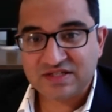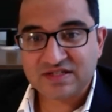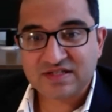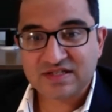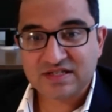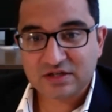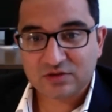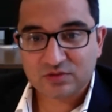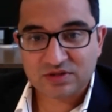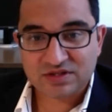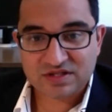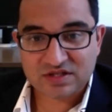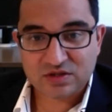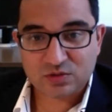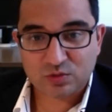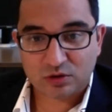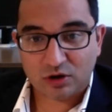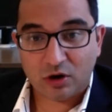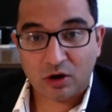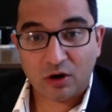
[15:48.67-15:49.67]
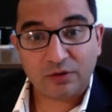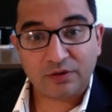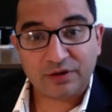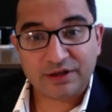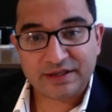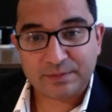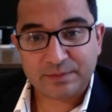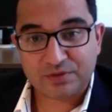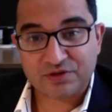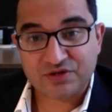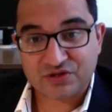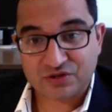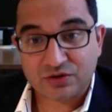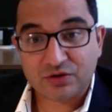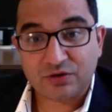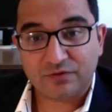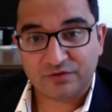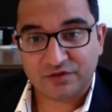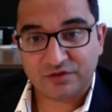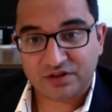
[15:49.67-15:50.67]
sequences were already
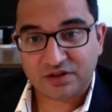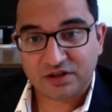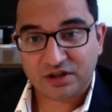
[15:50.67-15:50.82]
preserved.